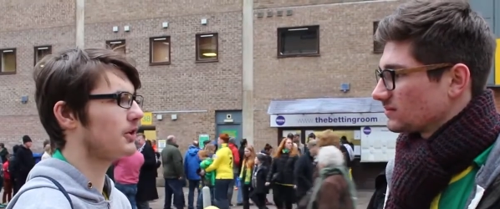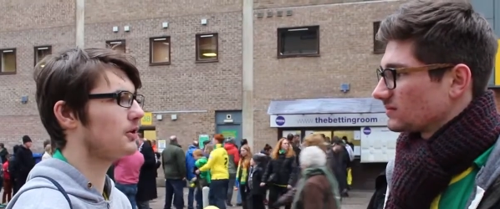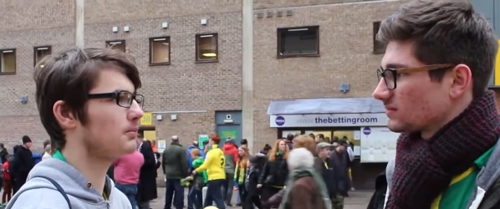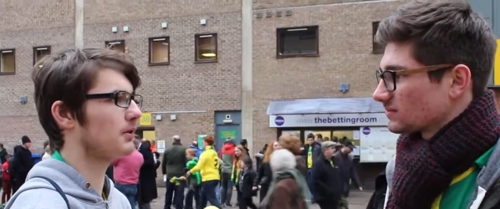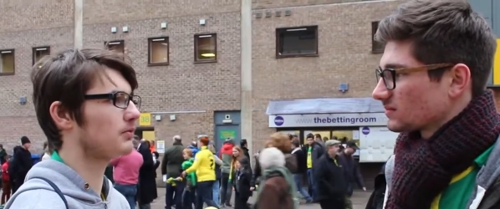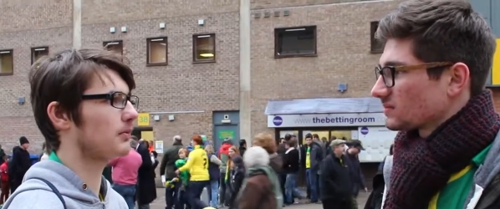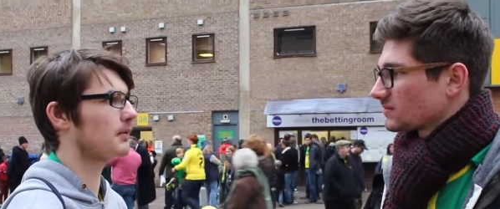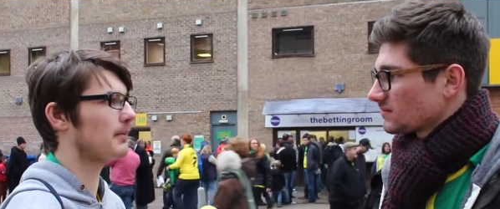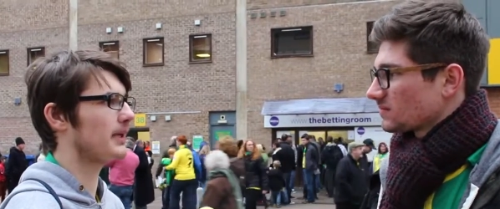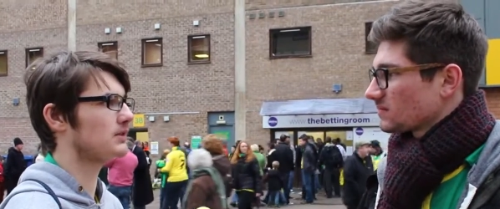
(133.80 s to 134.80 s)
Speaker 1: Hooper from the
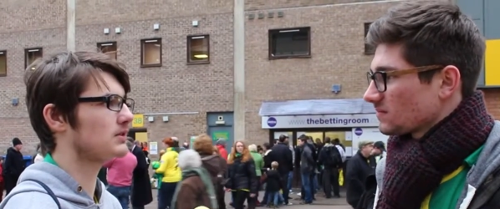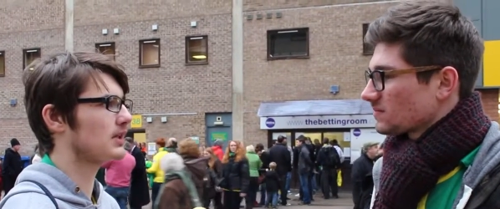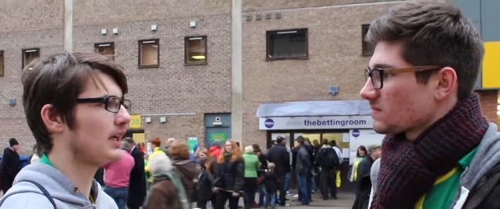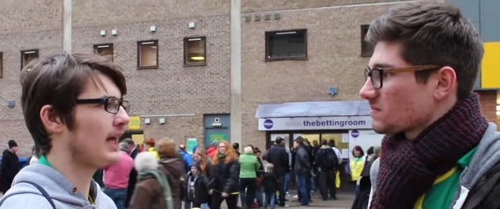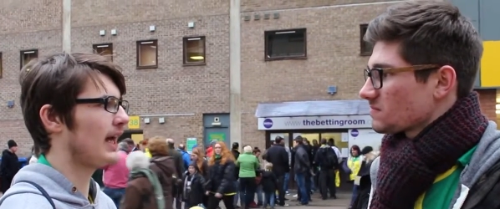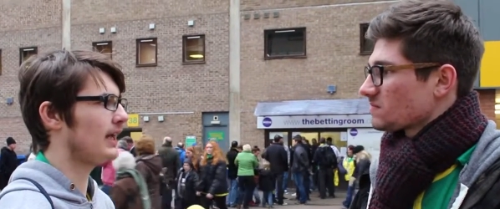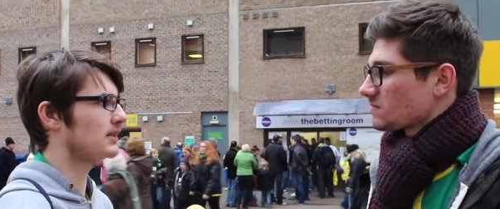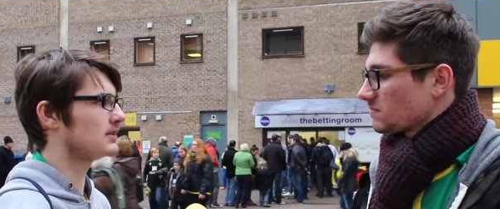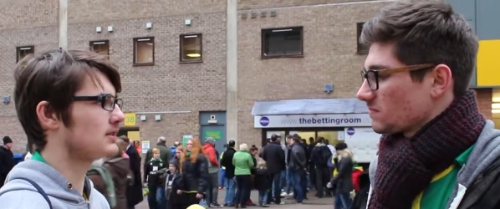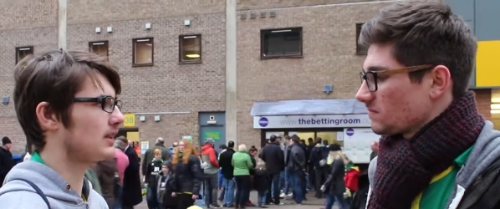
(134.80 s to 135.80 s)
bench.
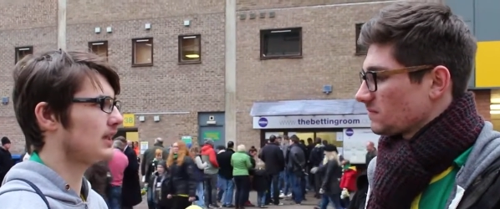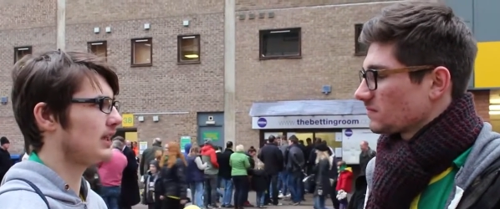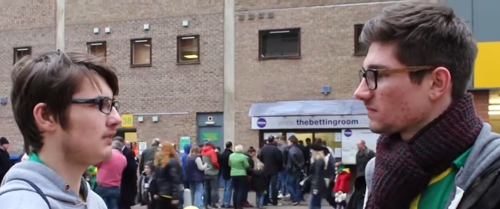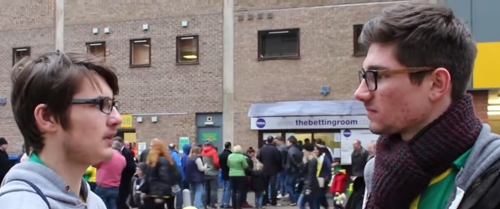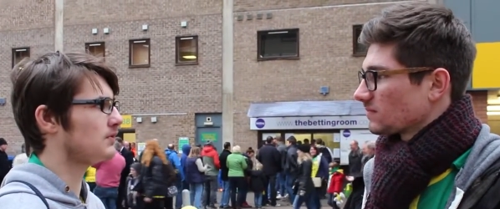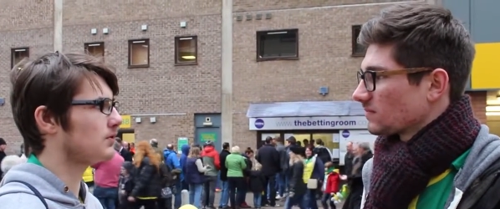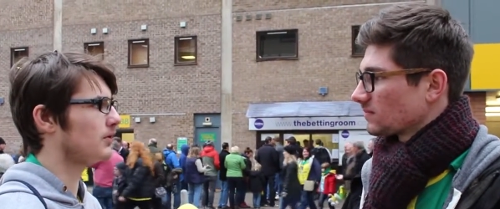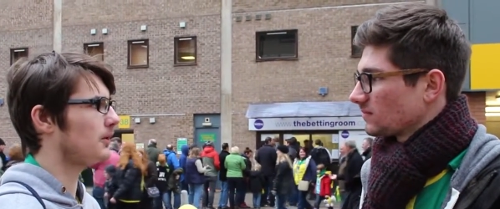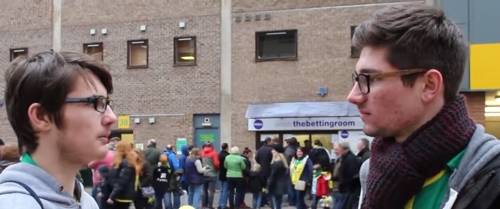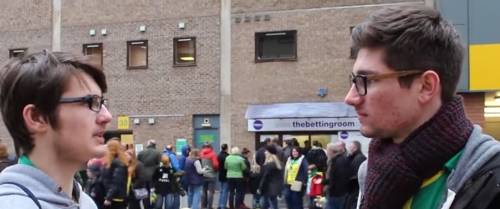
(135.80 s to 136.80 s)
And even if
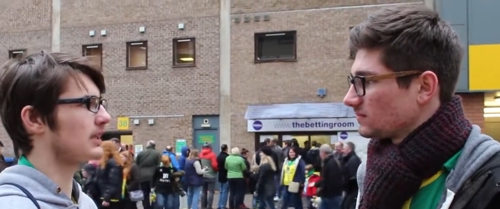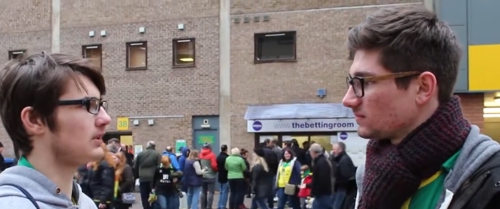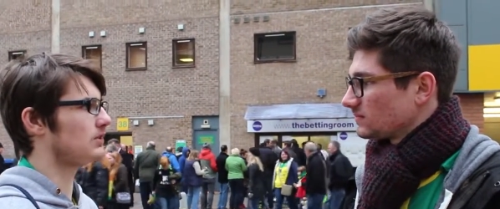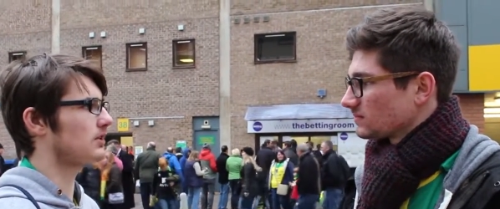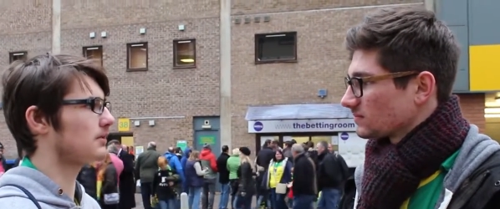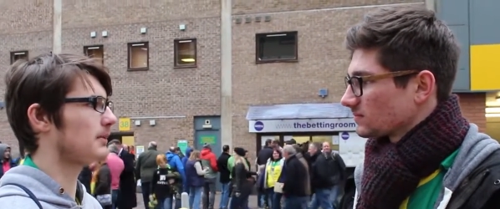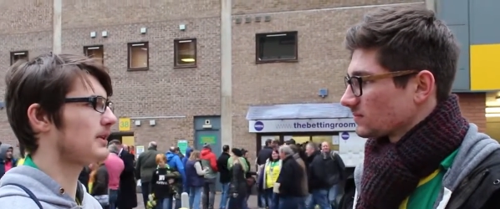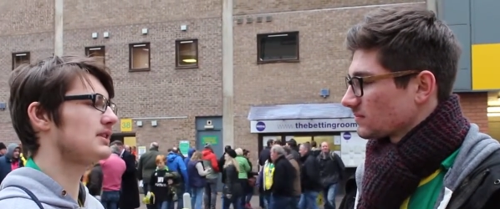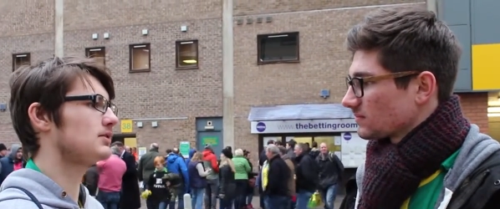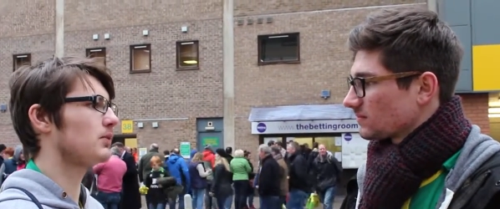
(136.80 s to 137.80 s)
Jerome is injured and
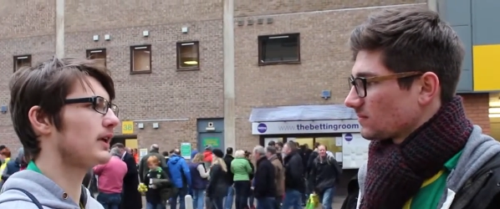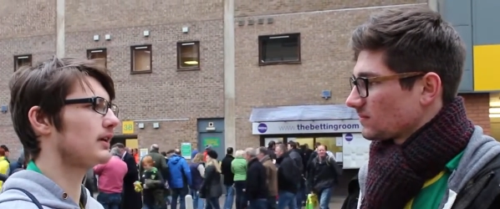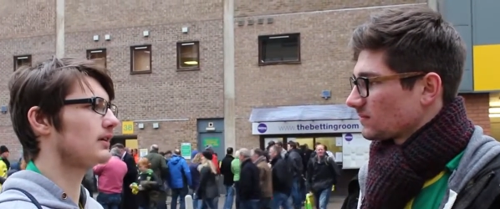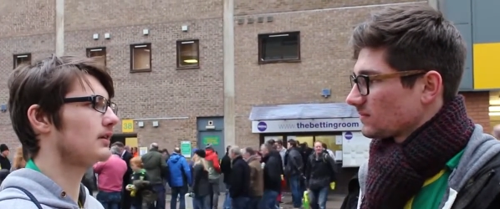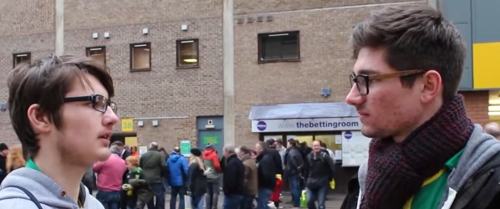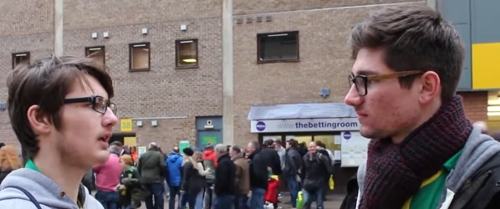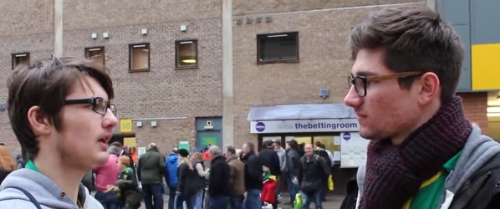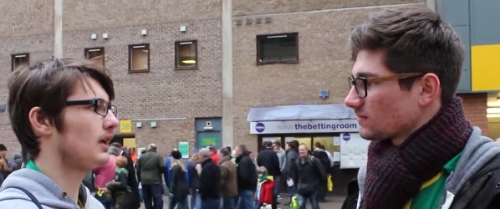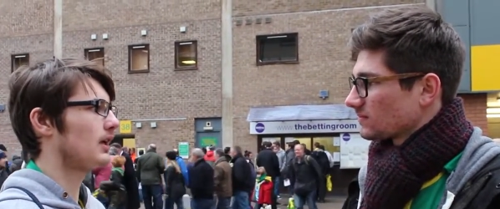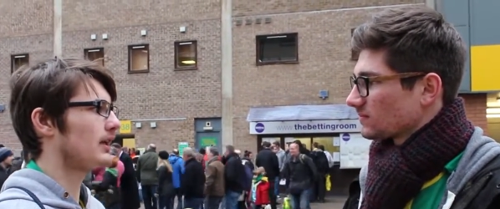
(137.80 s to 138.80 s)
misses Wigan,
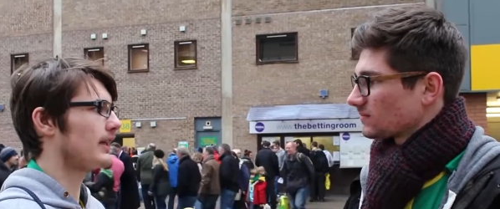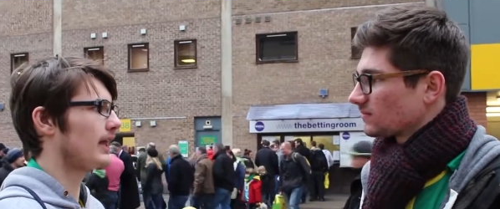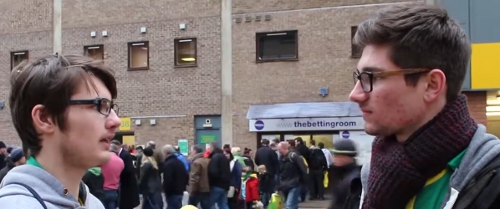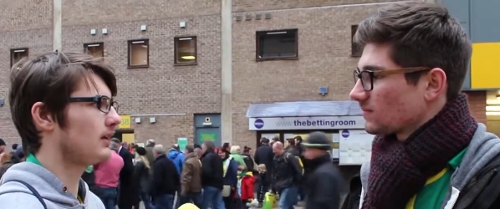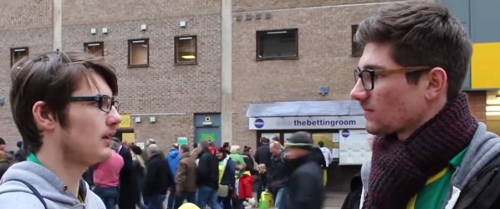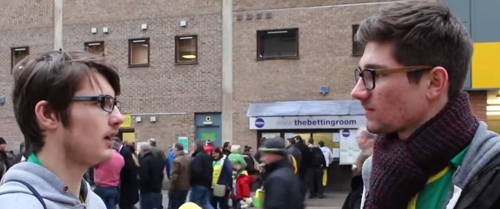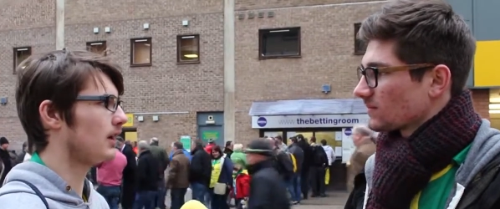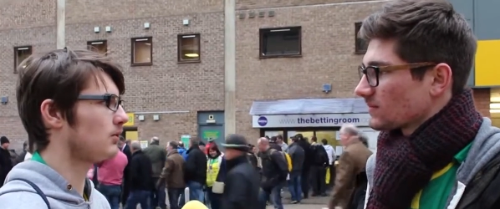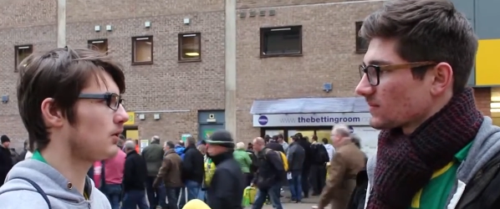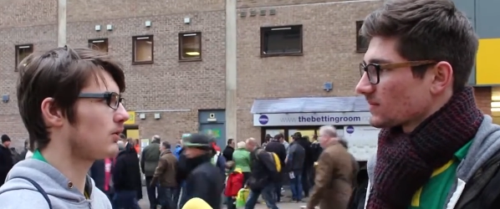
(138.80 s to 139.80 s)
then uh,
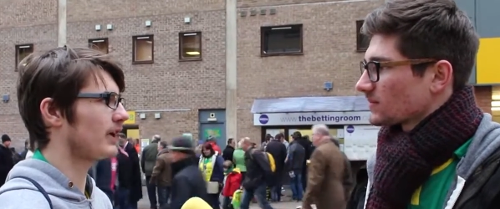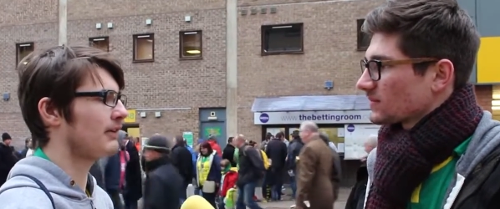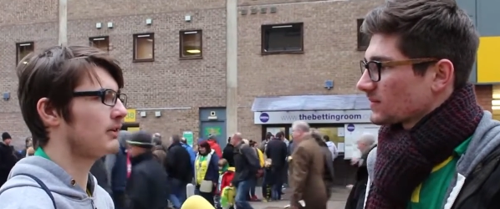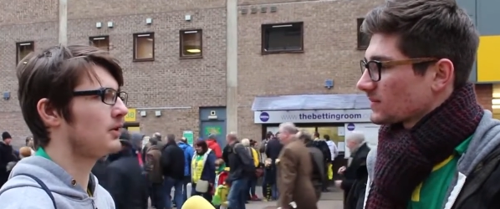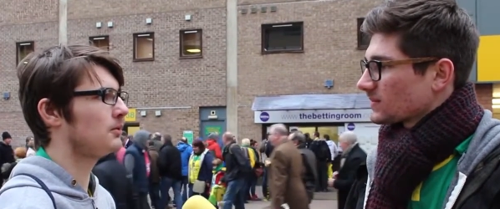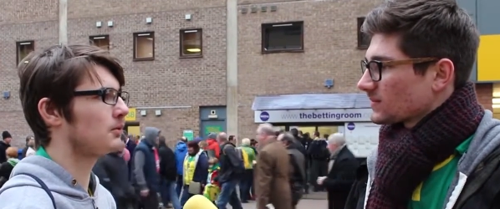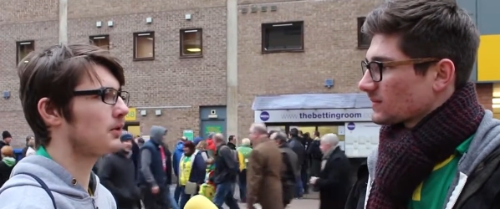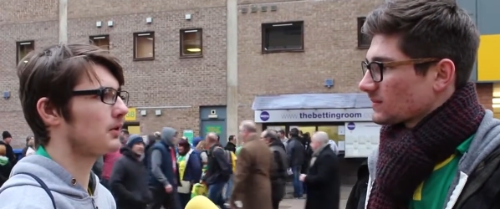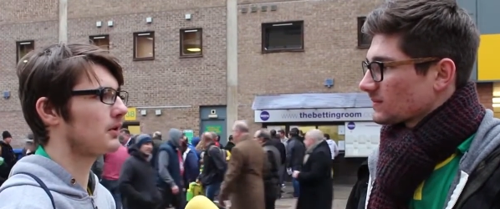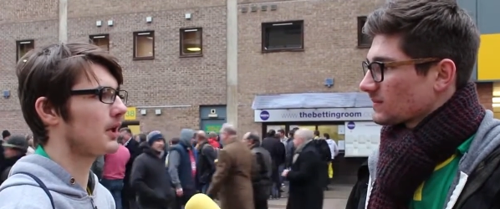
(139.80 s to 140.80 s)
we've got Gary Hooper who
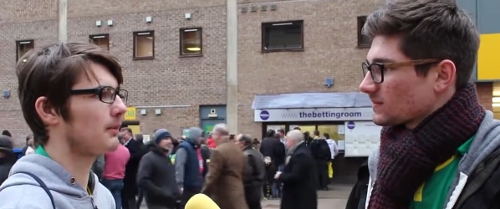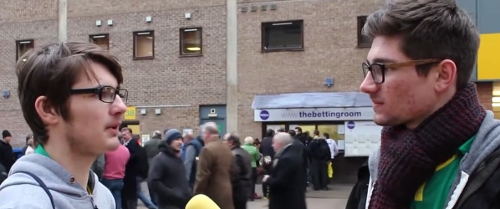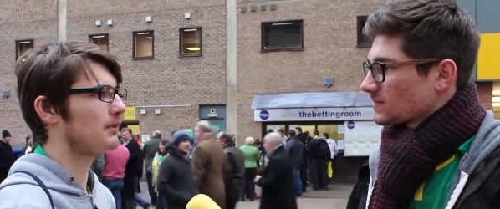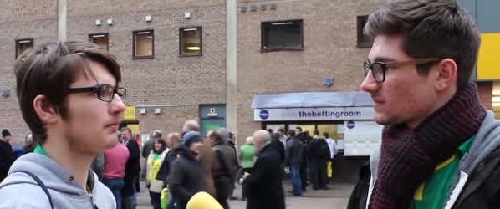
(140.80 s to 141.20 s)
can come in and